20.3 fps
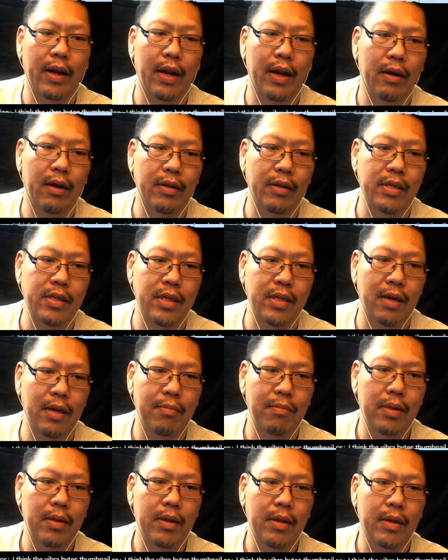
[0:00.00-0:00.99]
Please be sure to hit
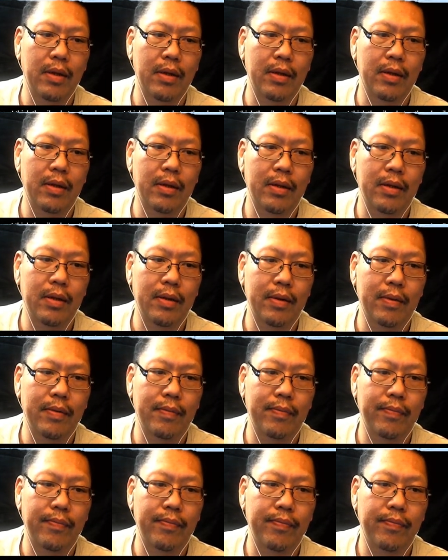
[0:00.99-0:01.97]
that little subscribe
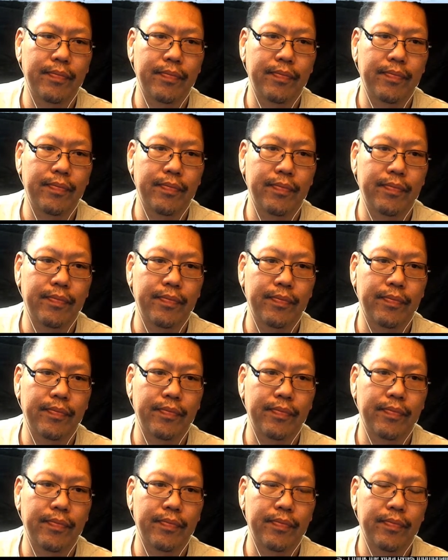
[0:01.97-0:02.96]
button down below so you
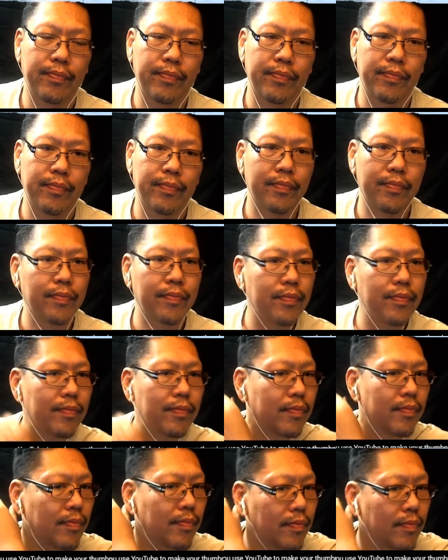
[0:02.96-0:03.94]
don't miss my
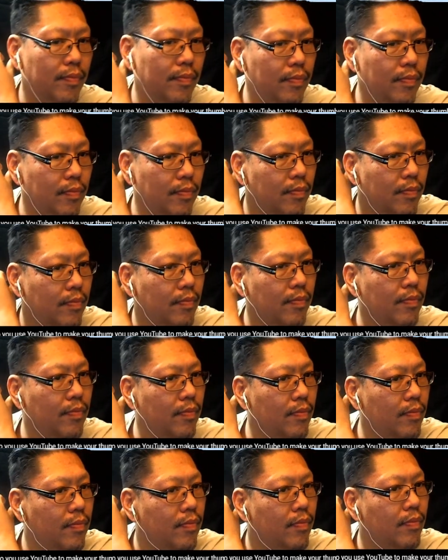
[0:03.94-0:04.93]
future videos.
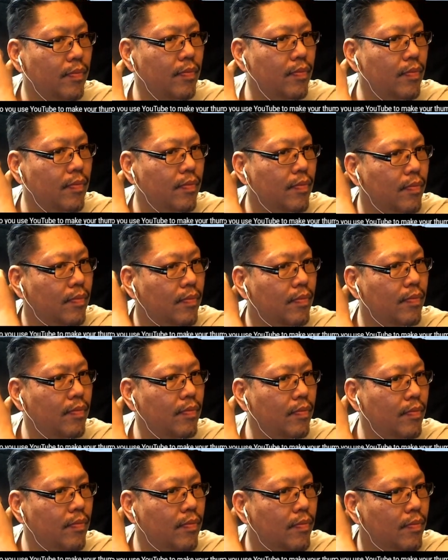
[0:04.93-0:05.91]
So I'm
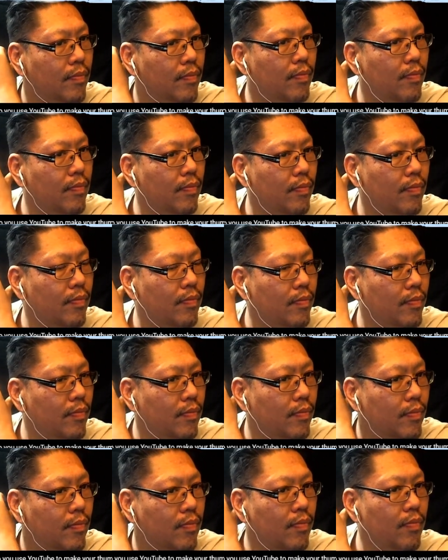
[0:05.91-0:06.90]
sure you all can see by the
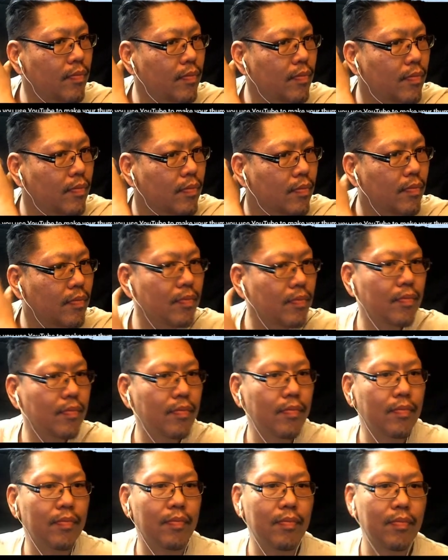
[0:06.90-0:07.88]
title of this
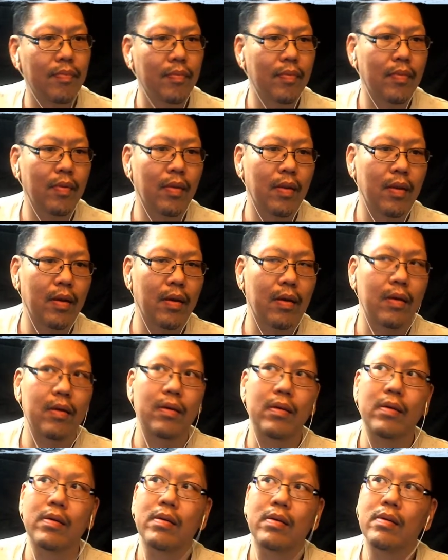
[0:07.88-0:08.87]
video today, I will be
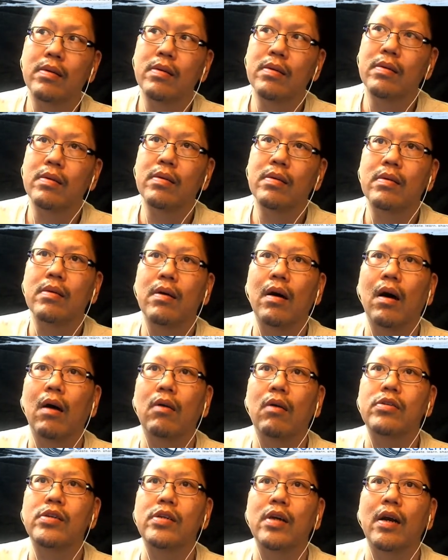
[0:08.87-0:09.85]
showing you my
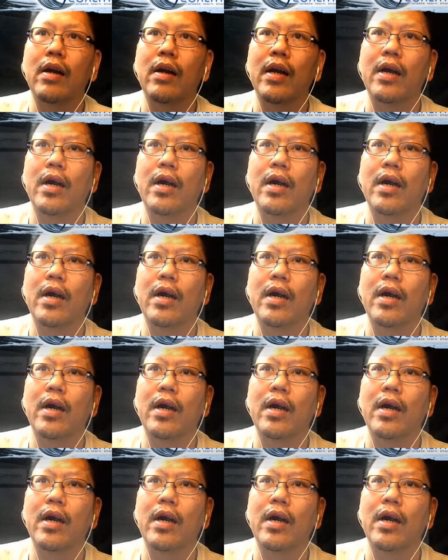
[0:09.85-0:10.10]
small